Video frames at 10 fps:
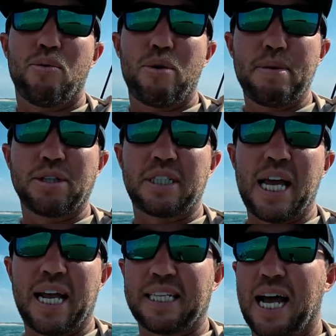we built a
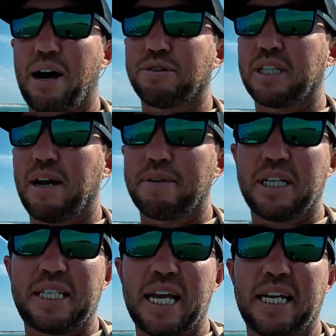tank at the house, and I'm
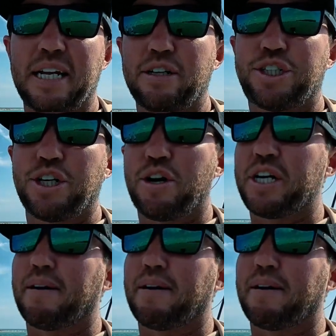gonna take you there and show you,